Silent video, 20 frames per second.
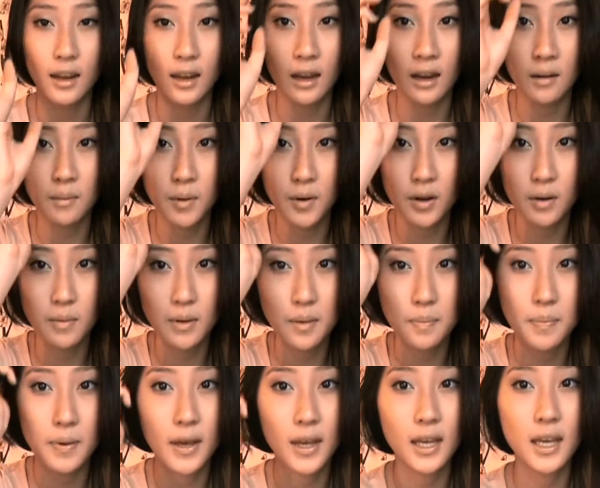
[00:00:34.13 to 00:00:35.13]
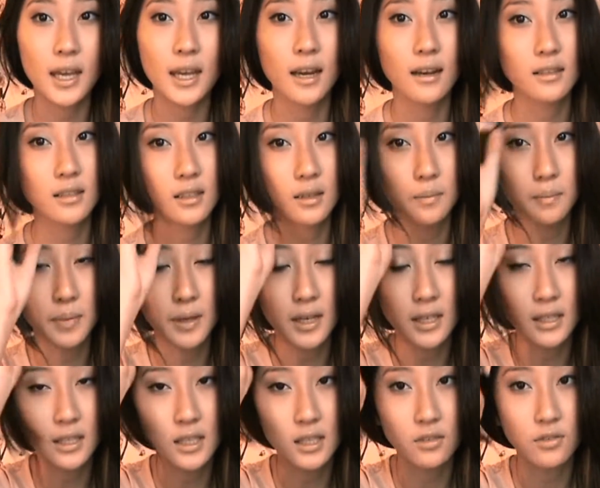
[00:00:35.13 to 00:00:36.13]
and I'm going to be picking out some
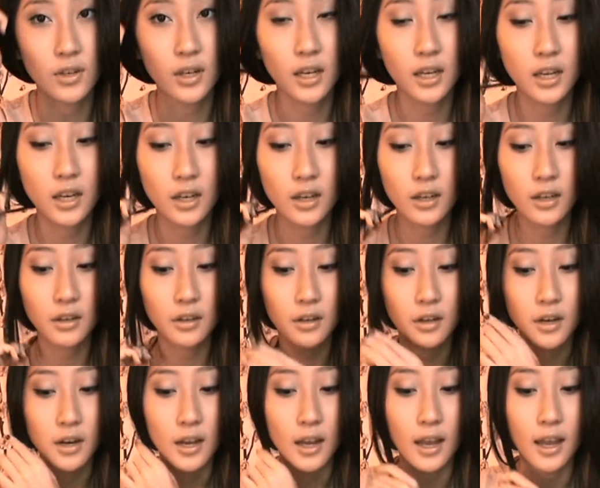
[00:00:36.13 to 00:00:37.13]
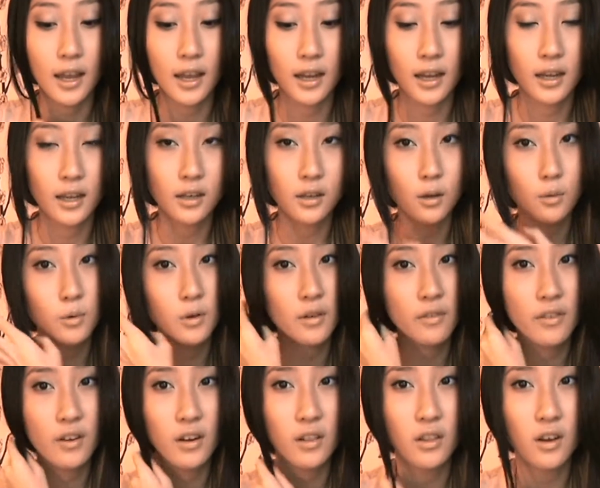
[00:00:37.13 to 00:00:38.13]
pieces right here, and don't worry
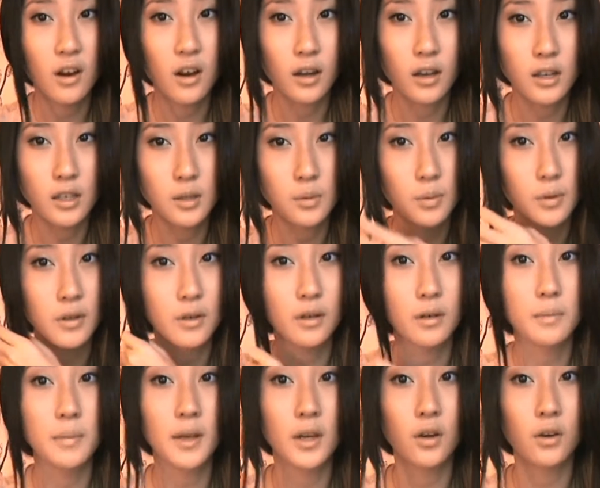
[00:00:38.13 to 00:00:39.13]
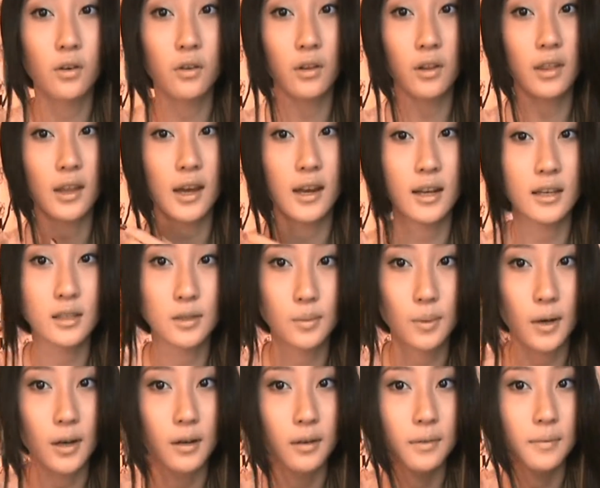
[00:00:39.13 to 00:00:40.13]
if they're long because we're going to be curling that as
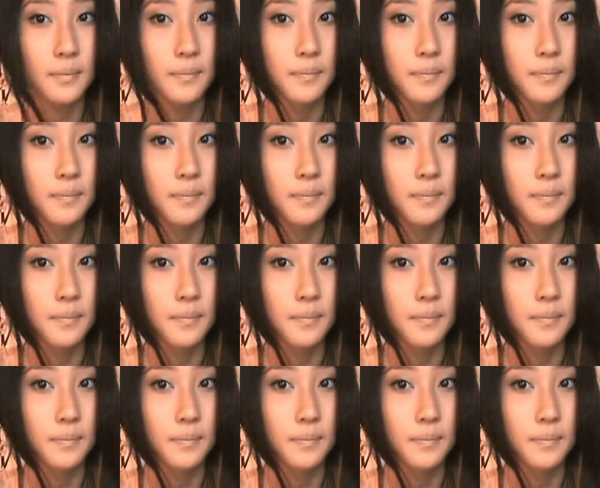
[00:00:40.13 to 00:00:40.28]
well.